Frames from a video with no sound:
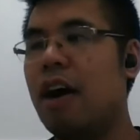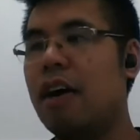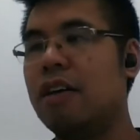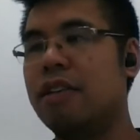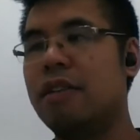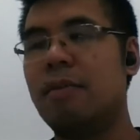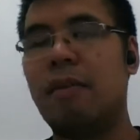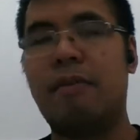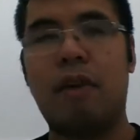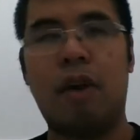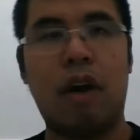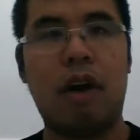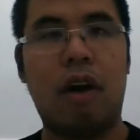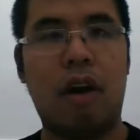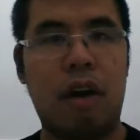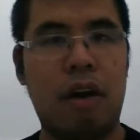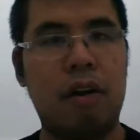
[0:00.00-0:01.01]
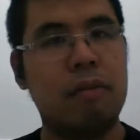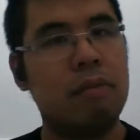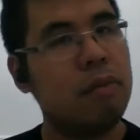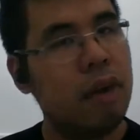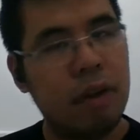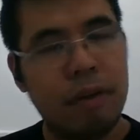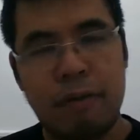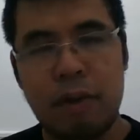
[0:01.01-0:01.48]
some of our
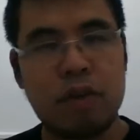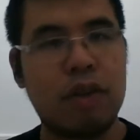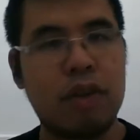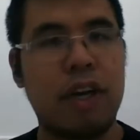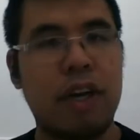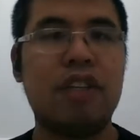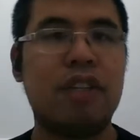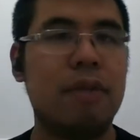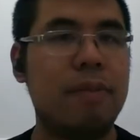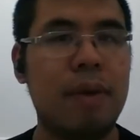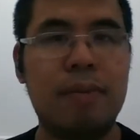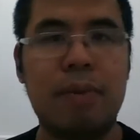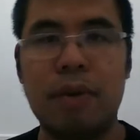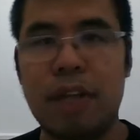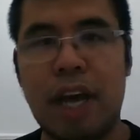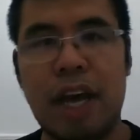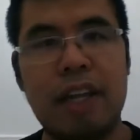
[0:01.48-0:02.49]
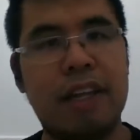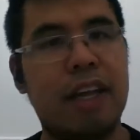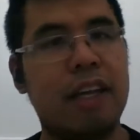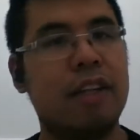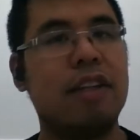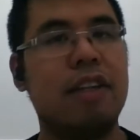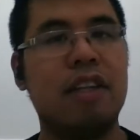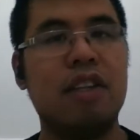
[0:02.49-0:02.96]
First Strike Nation people that
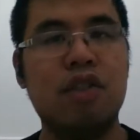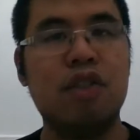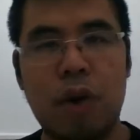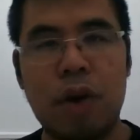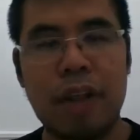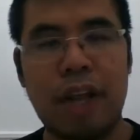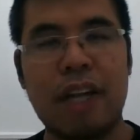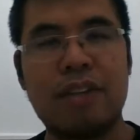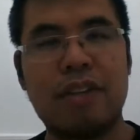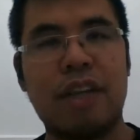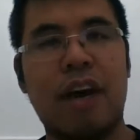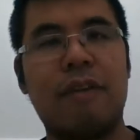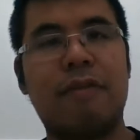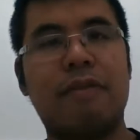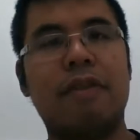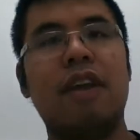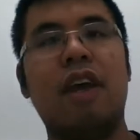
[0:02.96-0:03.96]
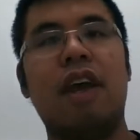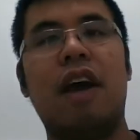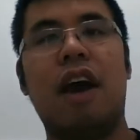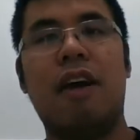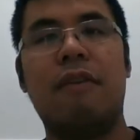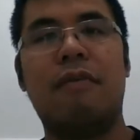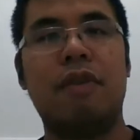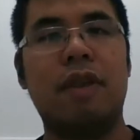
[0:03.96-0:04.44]
enjoy that stuff,
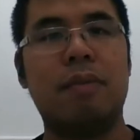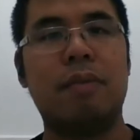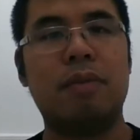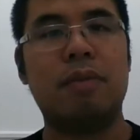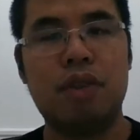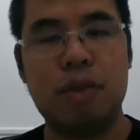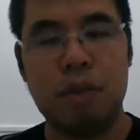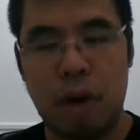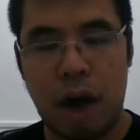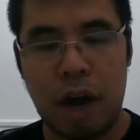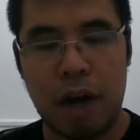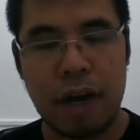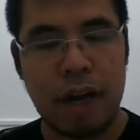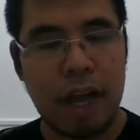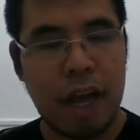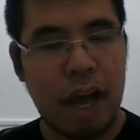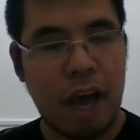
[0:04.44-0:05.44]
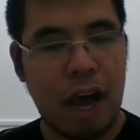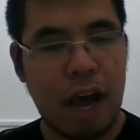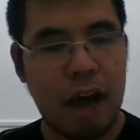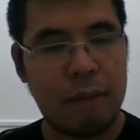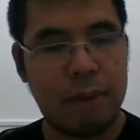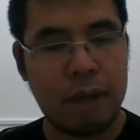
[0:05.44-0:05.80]
for them to chew on. But